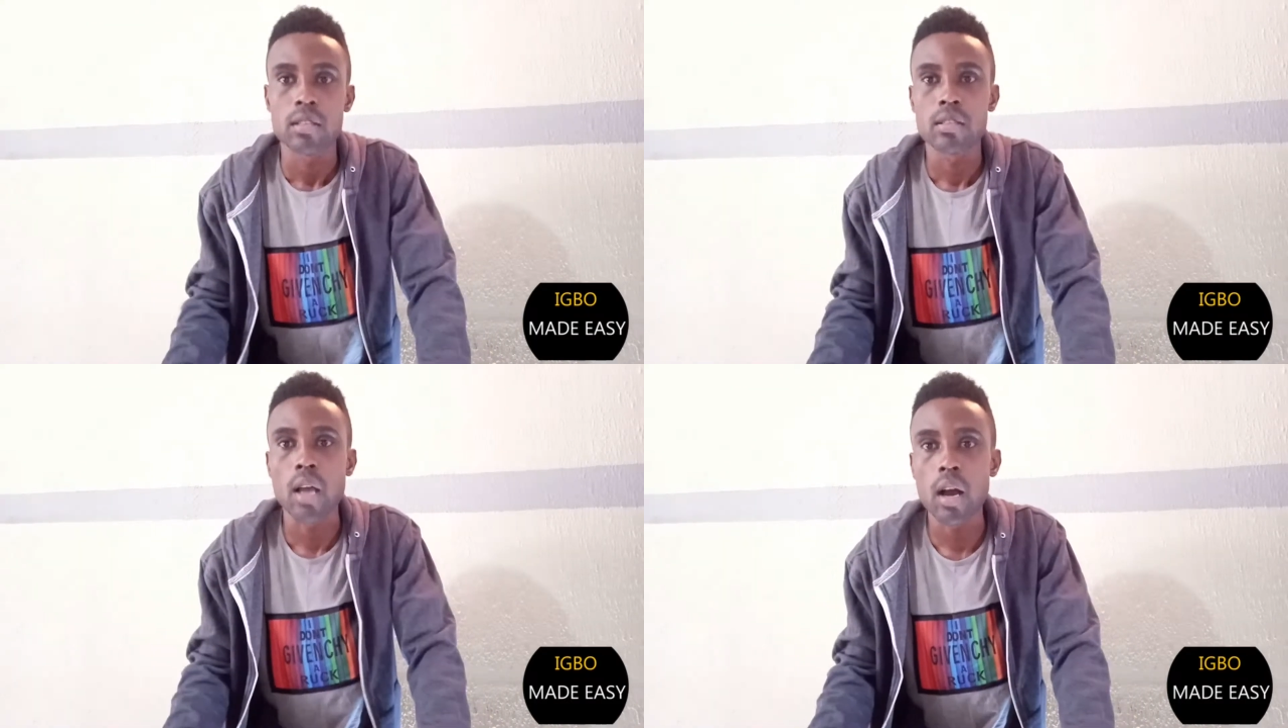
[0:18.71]

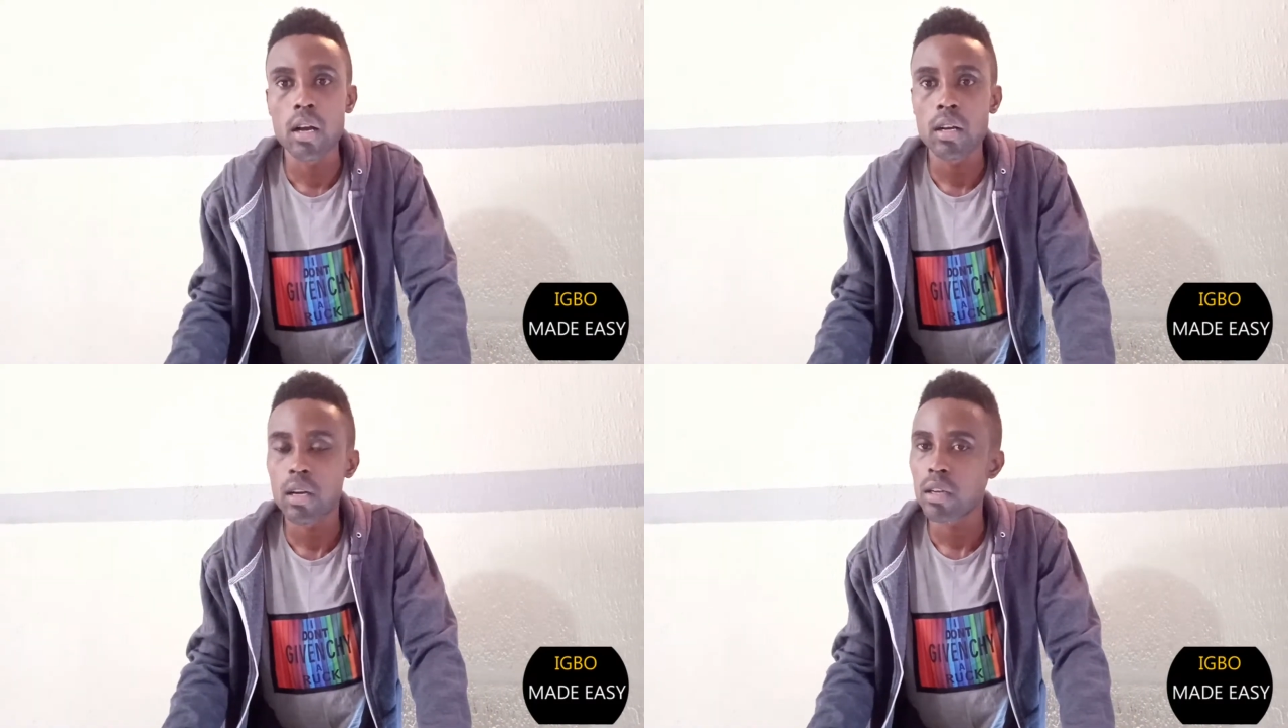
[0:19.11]

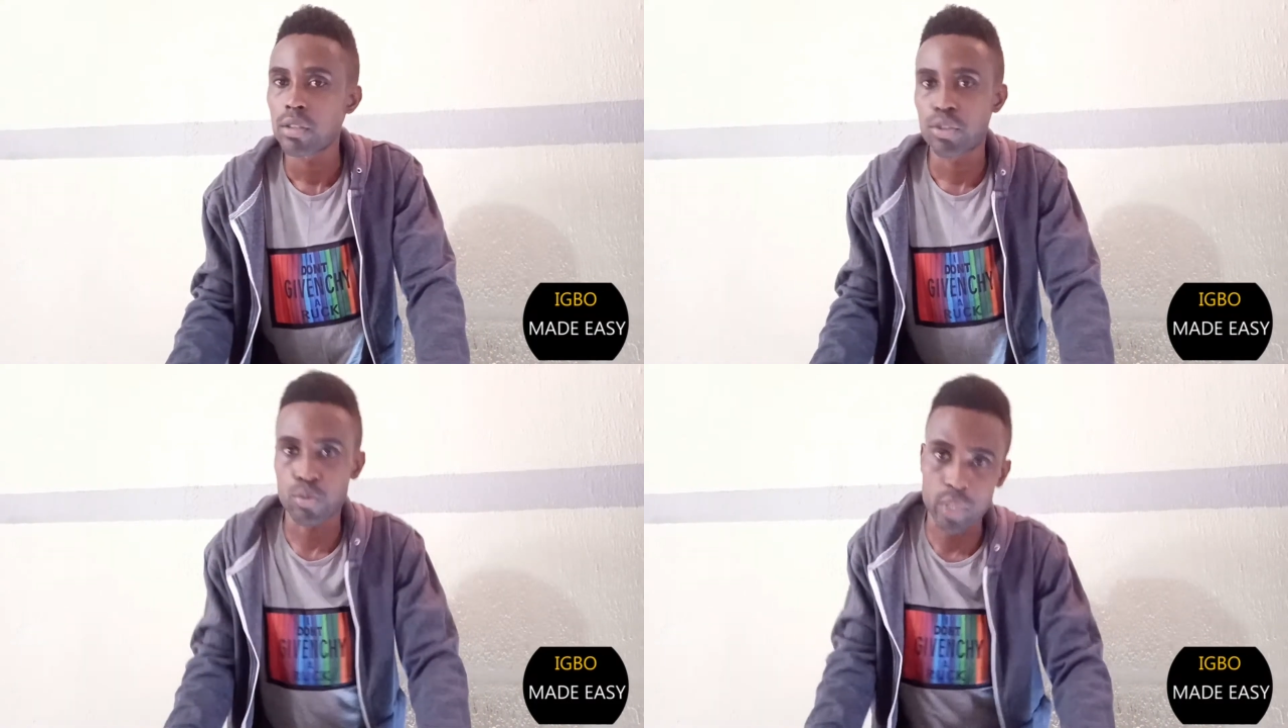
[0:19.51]
tongue
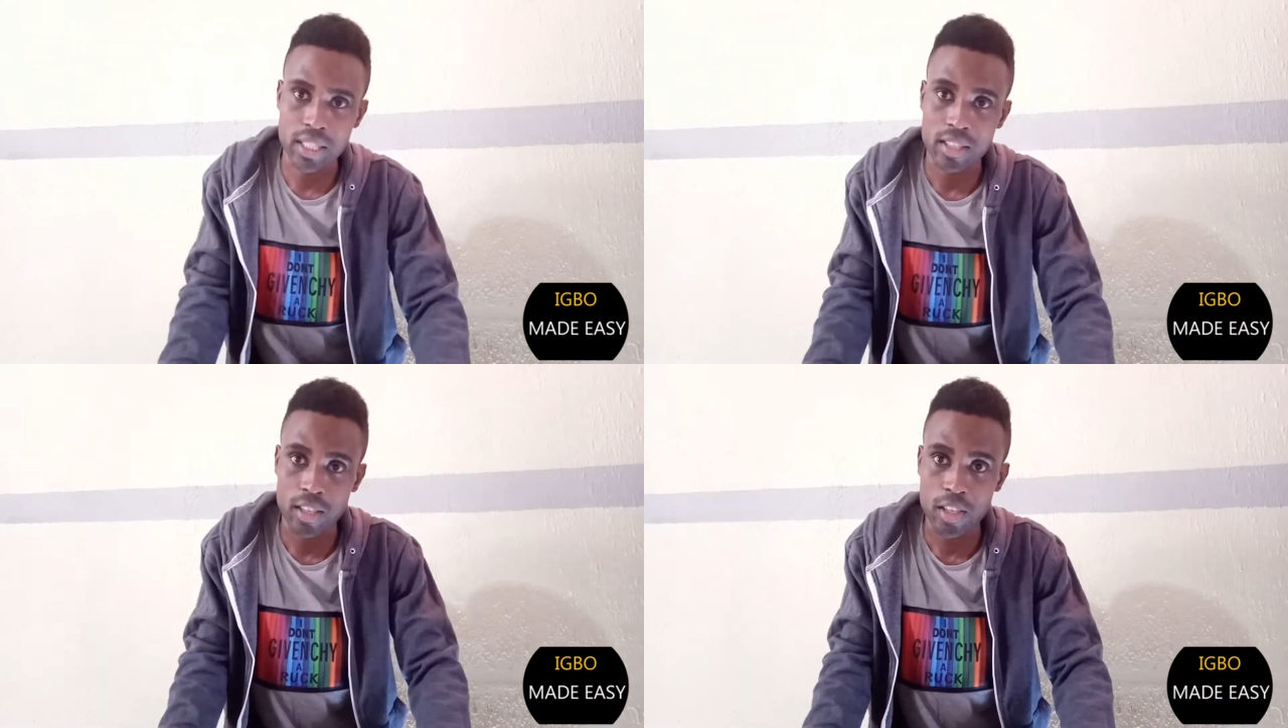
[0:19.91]

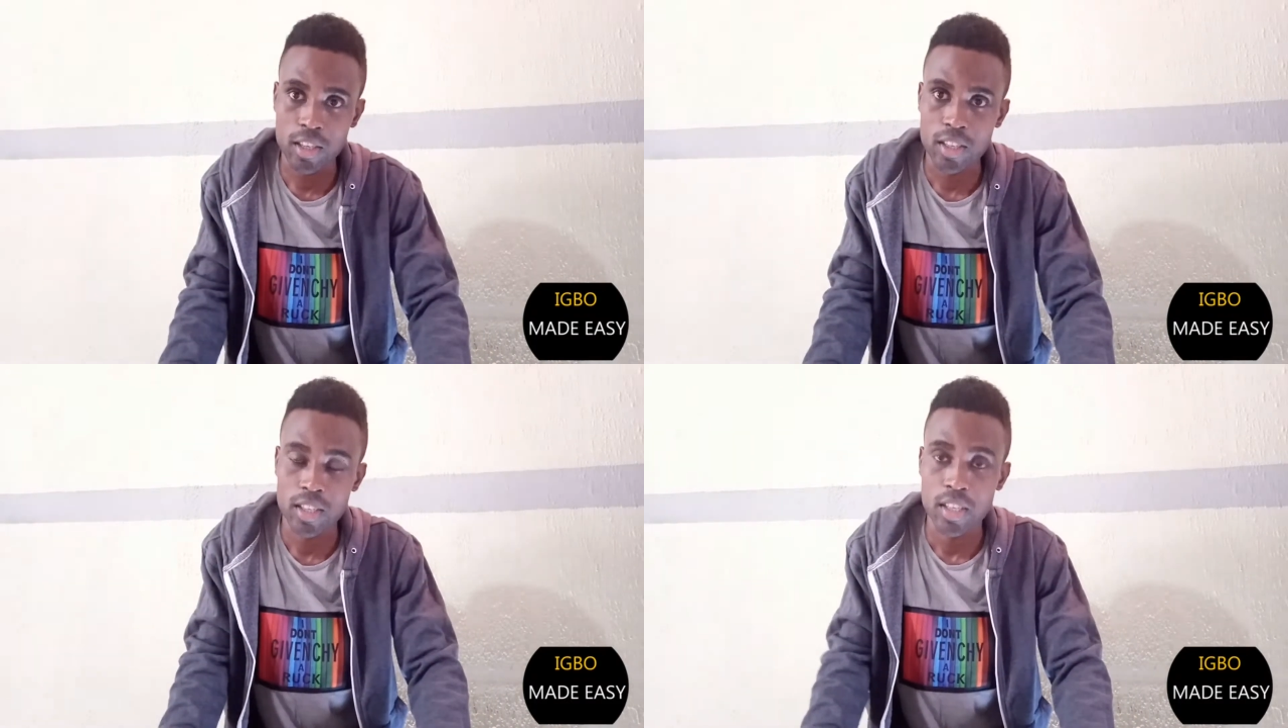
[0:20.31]
twister,
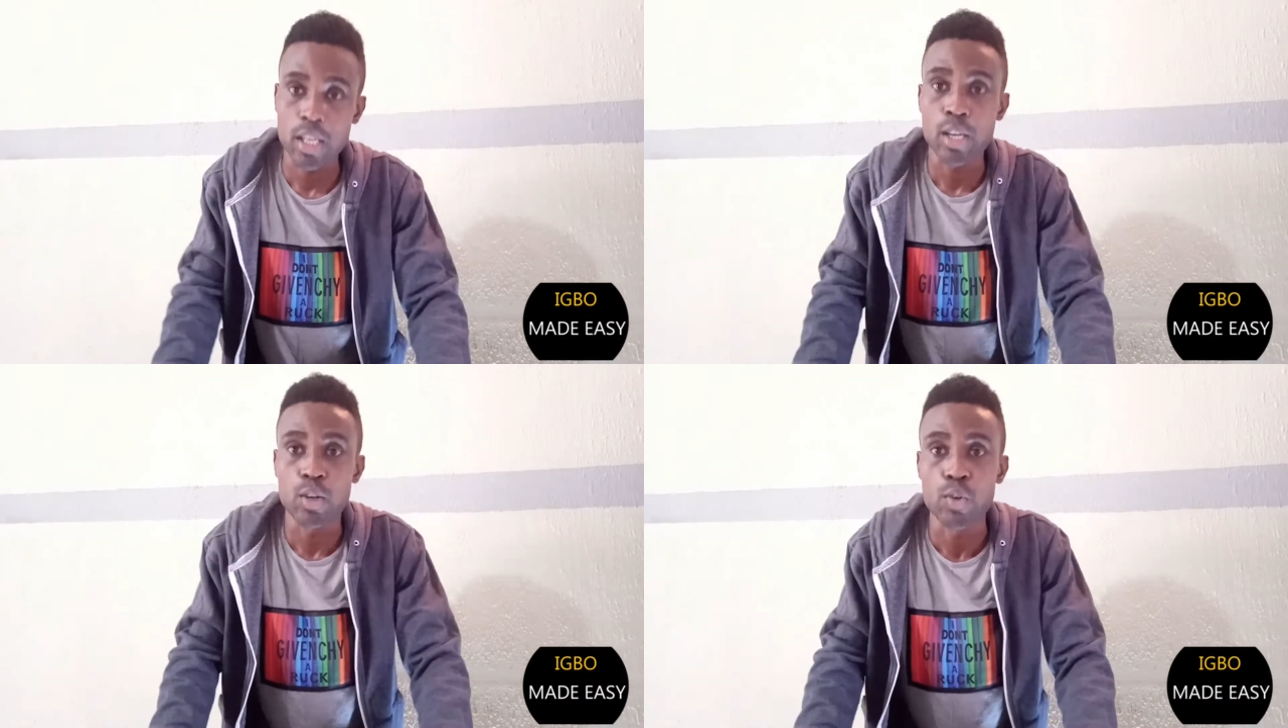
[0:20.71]

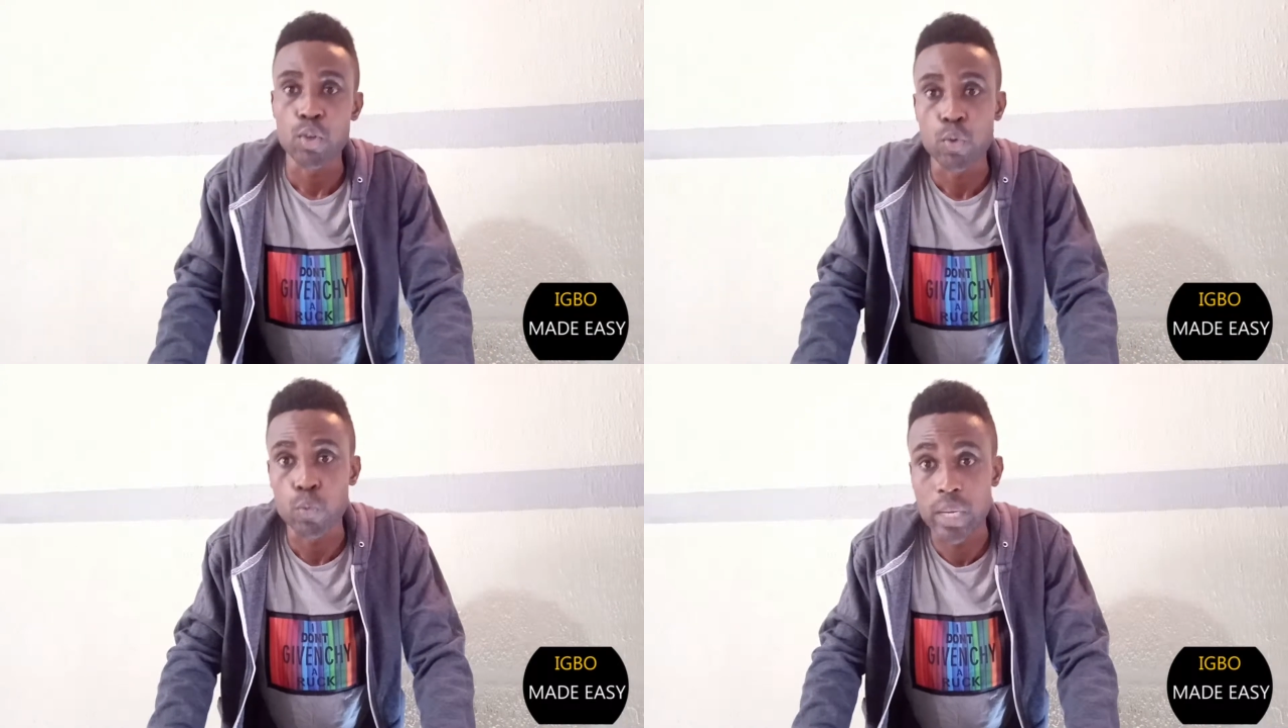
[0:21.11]

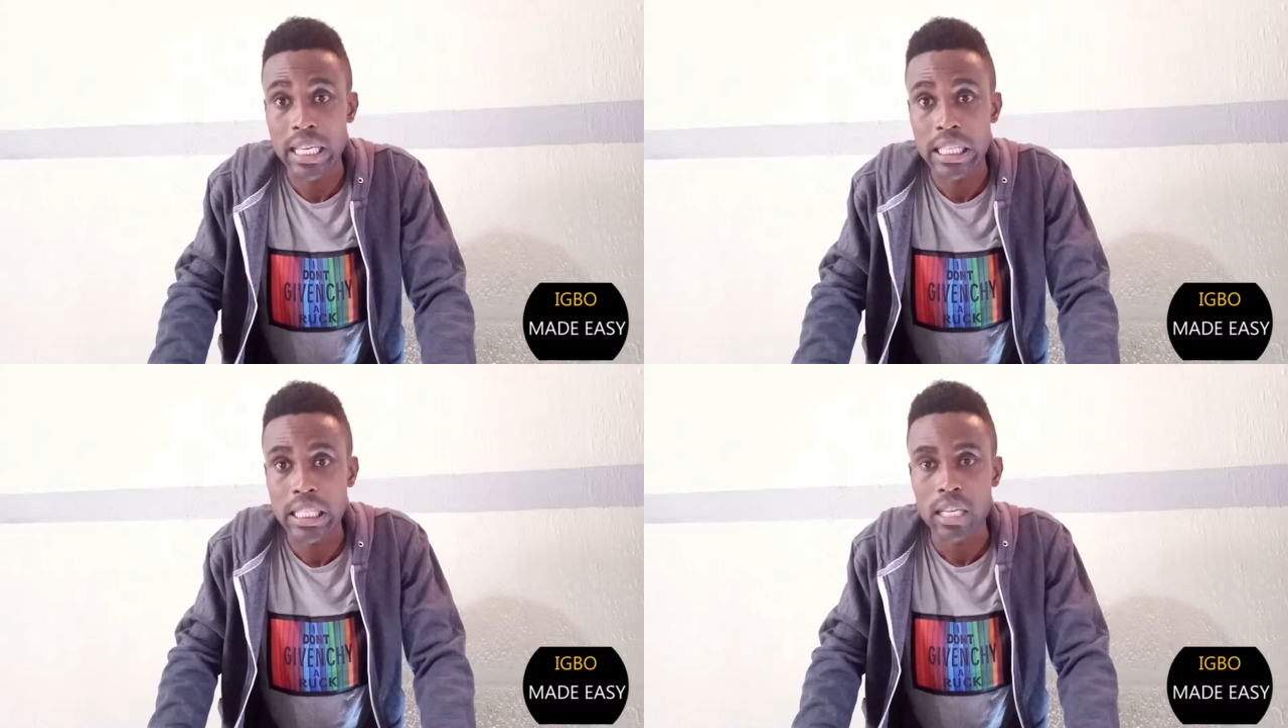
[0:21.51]

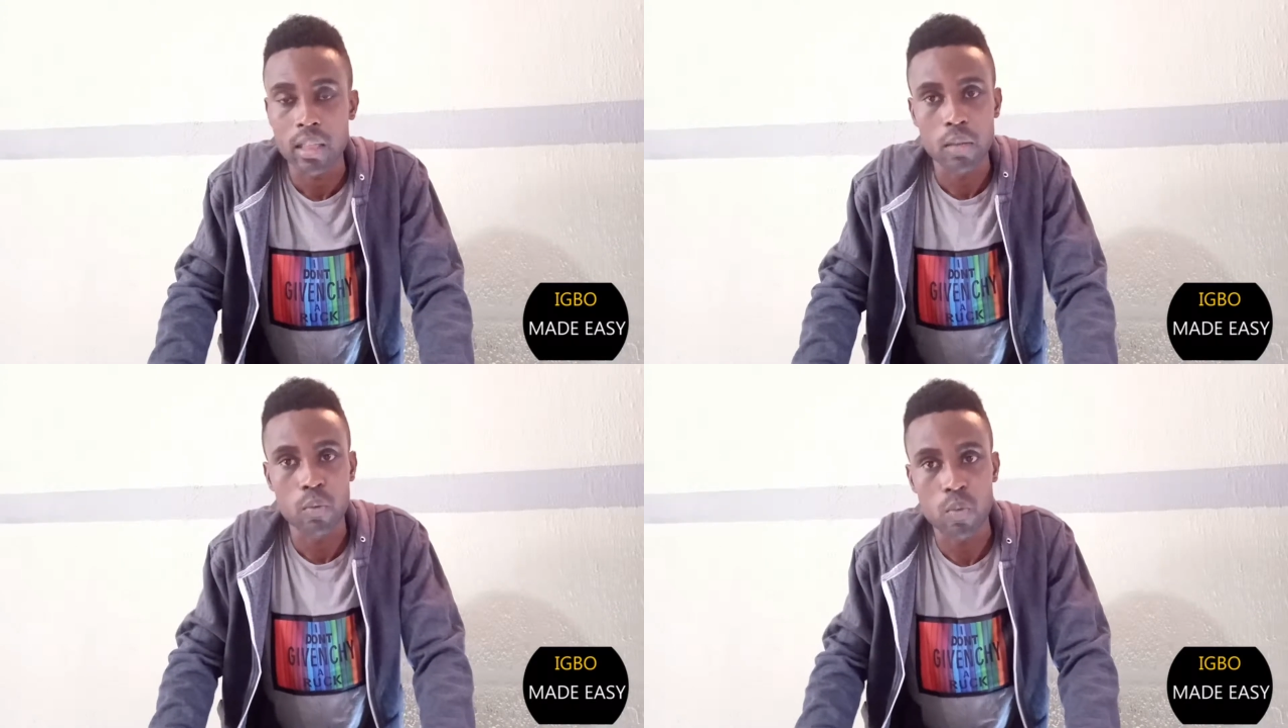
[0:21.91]
with
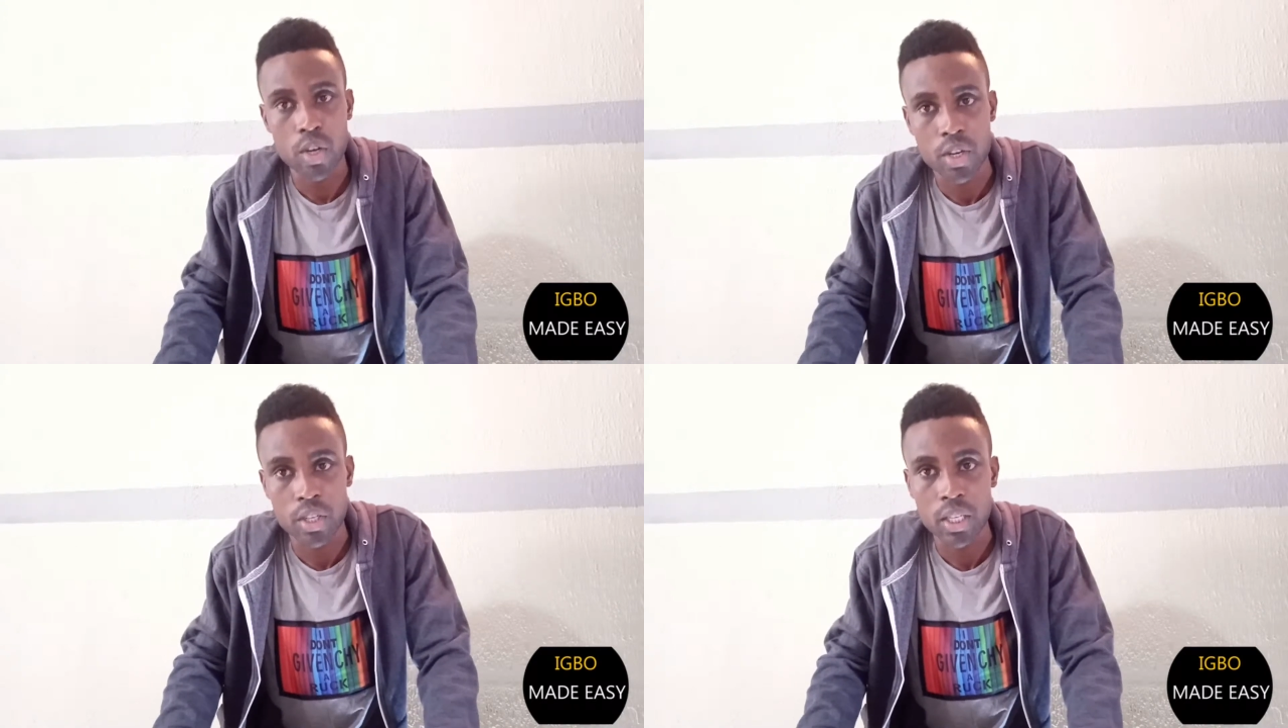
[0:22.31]
the
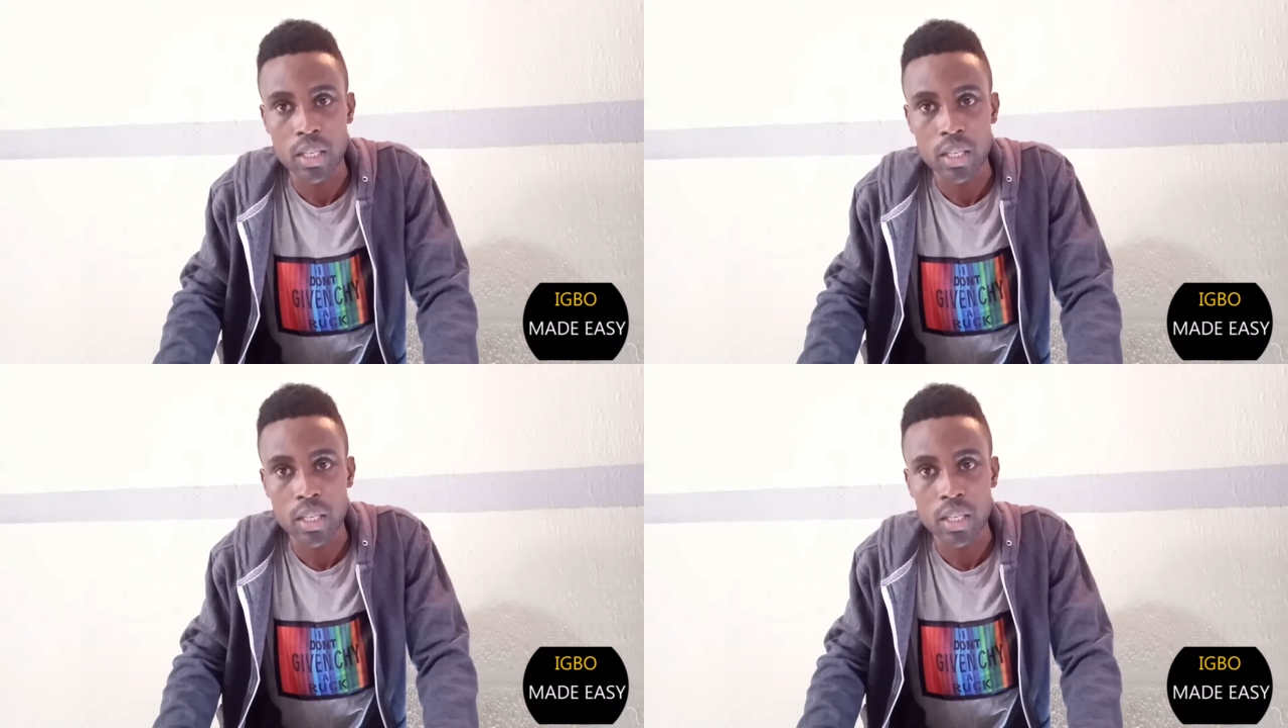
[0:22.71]
word